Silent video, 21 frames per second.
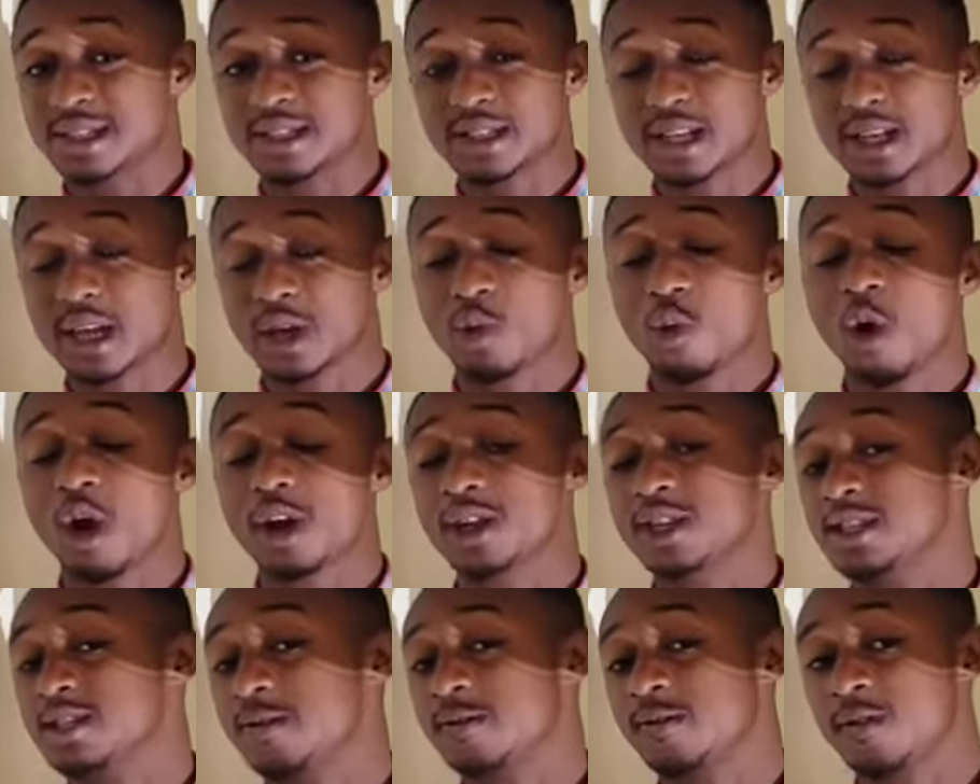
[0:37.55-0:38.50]
The second one
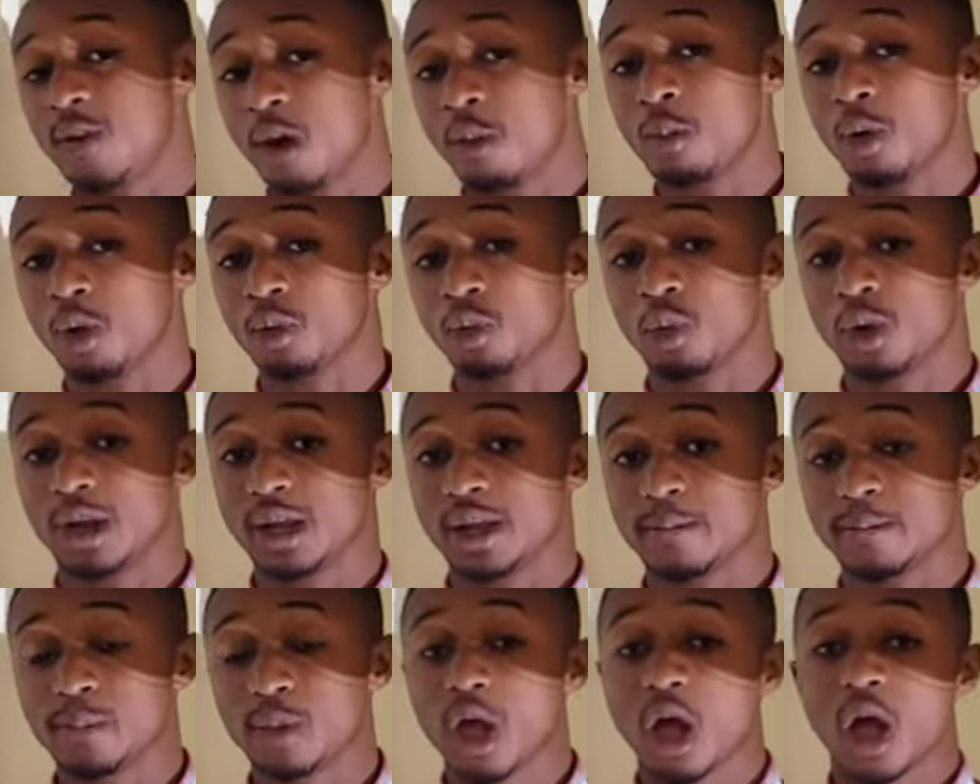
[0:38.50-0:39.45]
is a formal way.
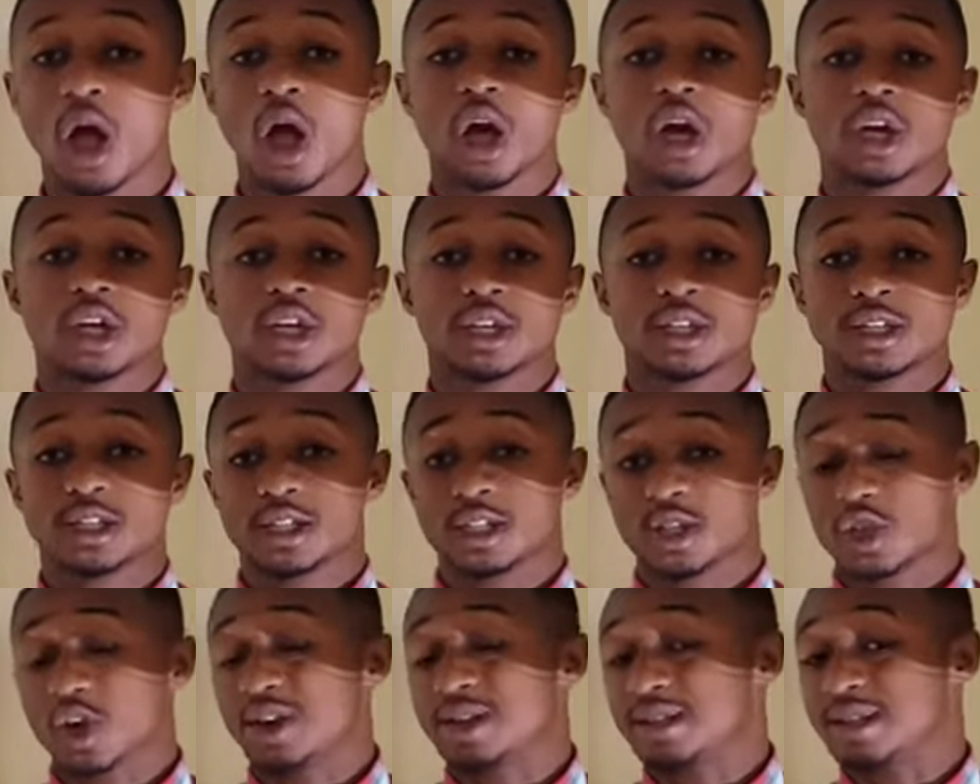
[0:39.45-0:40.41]

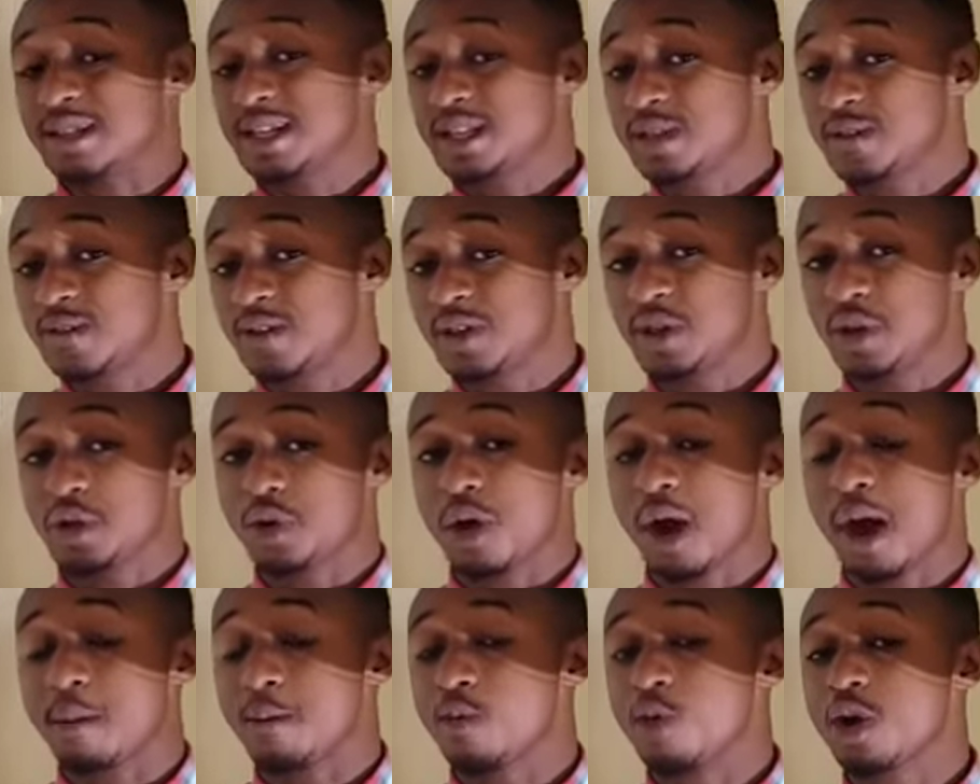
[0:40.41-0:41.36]
So in this
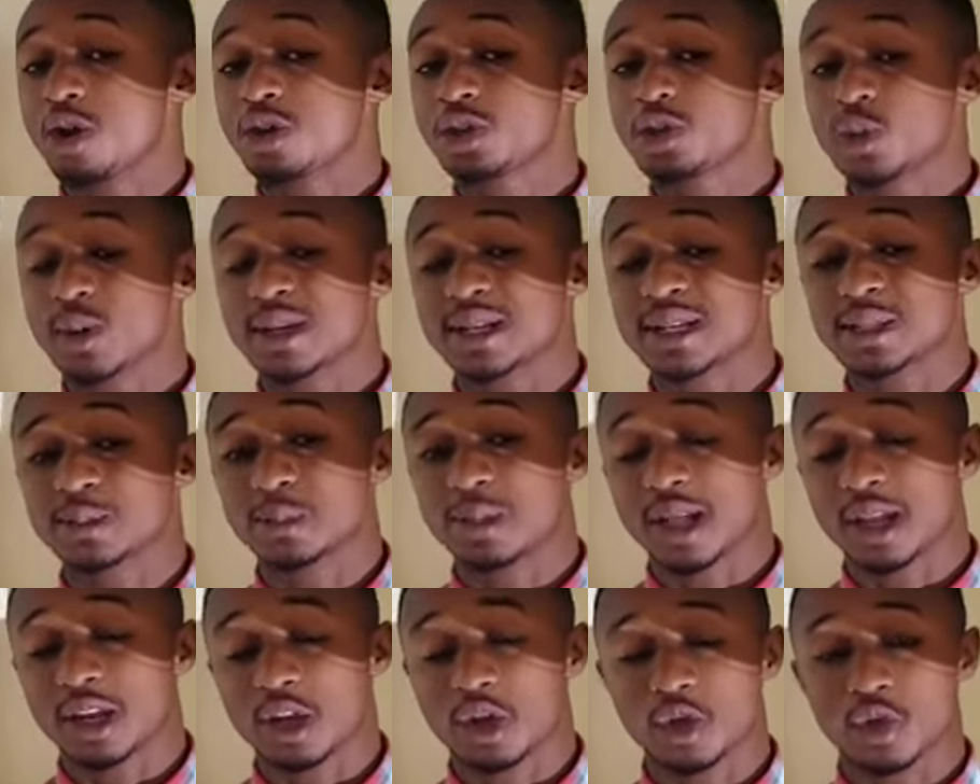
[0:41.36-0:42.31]
video, I'm going to
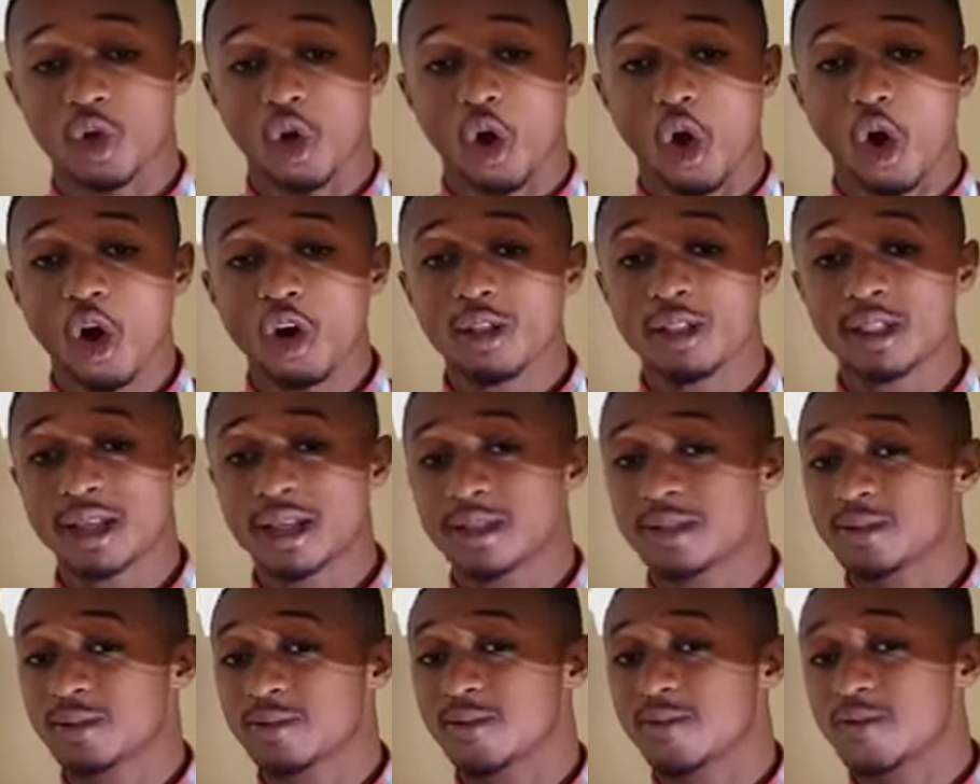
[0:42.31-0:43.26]
explain you
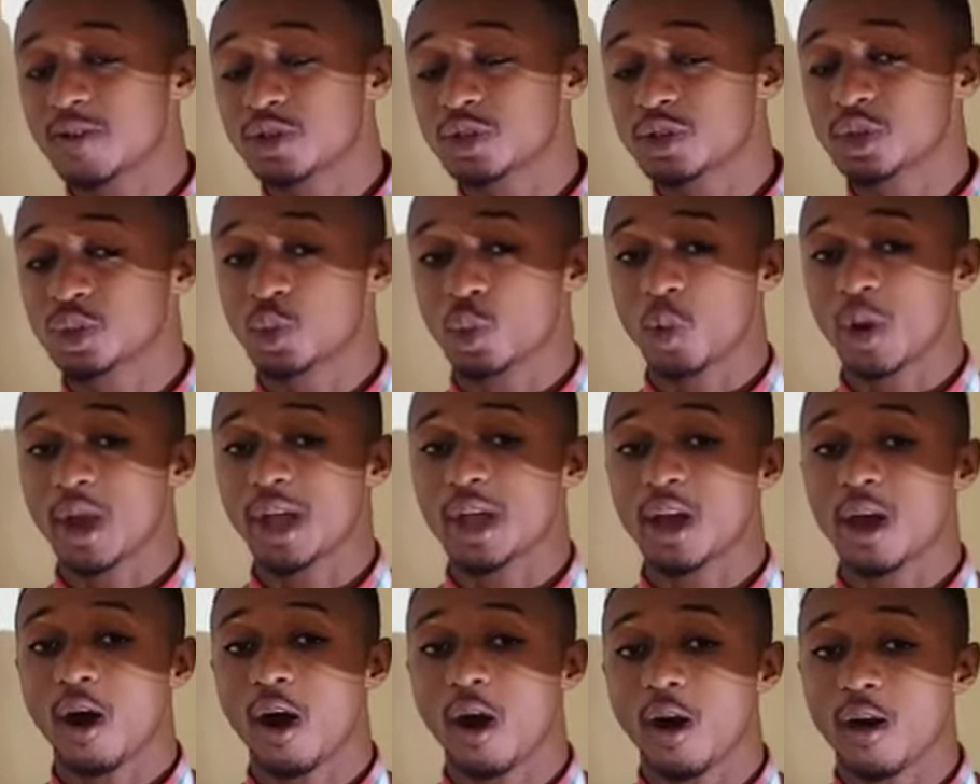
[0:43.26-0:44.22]
only the first
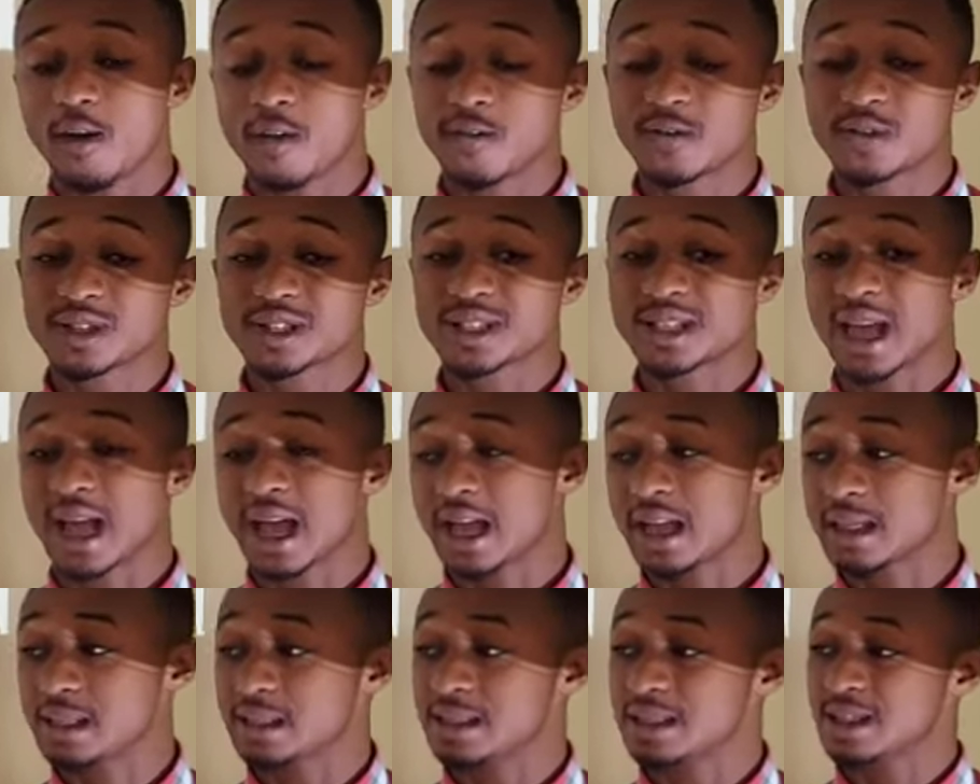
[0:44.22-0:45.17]
way of
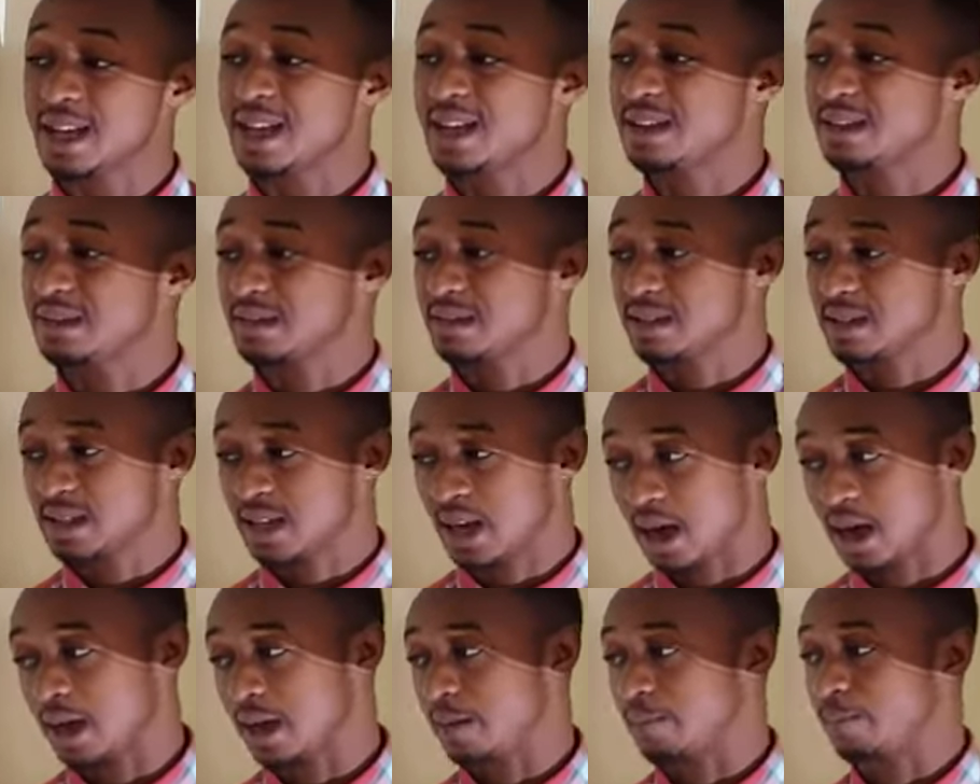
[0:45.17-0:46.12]
saying the
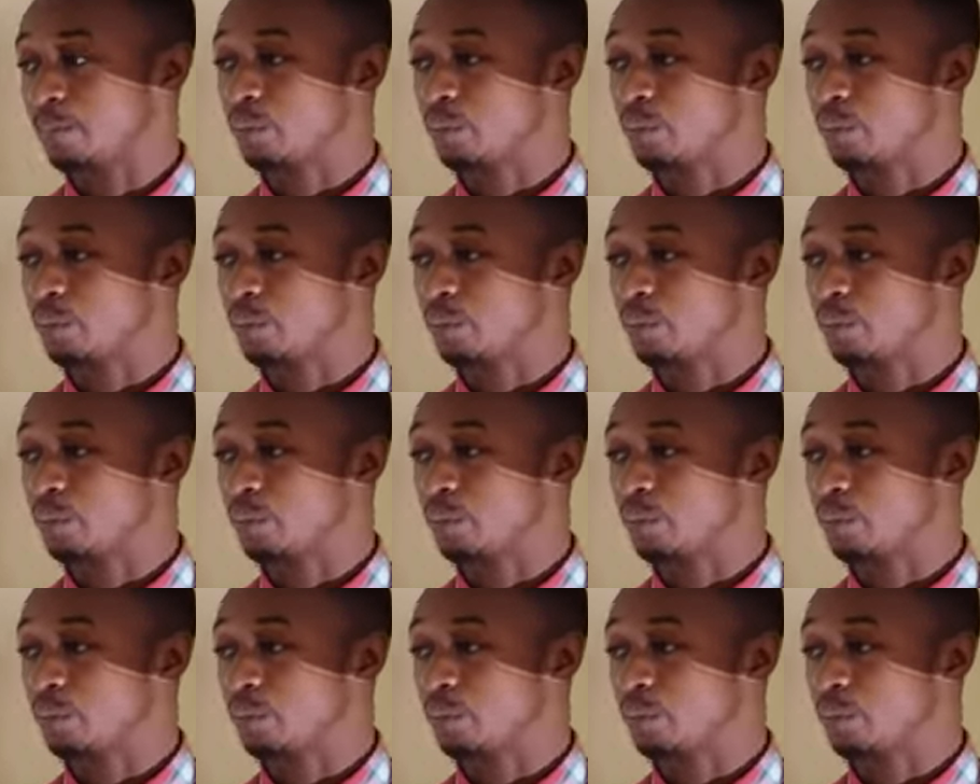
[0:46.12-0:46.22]
time.